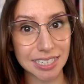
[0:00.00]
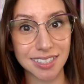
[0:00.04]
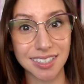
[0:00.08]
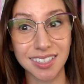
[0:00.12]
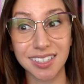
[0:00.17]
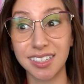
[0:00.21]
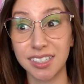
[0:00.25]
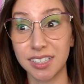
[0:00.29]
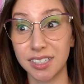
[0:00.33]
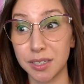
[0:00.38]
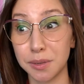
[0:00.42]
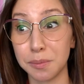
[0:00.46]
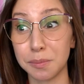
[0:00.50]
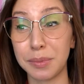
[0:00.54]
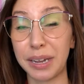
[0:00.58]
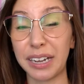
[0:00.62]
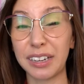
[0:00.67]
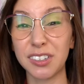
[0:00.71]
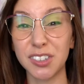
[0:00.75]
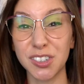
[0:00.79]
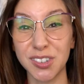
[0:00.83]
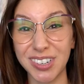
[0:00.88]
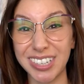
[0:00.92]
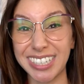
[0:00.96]
is because some
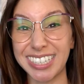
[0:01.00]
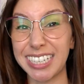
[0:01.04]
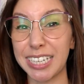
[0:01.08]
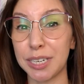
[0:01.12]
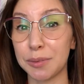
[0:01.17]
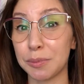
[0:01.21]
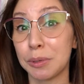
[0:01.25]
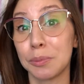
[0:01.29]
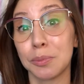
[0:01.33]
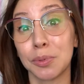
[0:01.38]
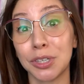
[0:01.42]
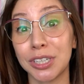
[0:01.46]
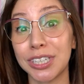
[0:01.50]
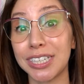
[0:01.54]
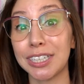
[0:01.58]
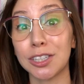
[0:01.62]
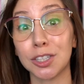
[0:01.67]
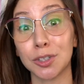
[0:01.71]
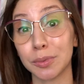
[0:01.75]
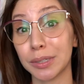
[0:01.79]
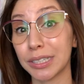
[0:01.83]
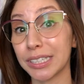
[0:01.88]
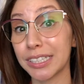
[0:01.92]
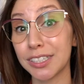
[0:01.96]
boundaries need to be put in the
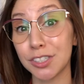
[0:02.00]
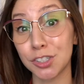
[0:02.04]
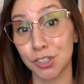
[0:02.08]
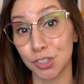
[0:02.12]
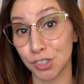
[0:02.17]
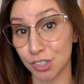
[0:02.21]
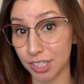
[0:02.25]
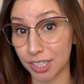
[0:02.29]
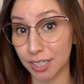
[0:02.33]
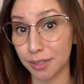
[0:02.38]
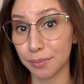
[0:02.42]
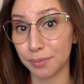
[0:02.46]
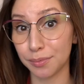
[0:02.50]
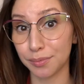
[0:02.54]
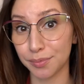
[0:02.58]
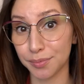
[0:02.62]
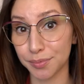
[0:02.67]
relationship.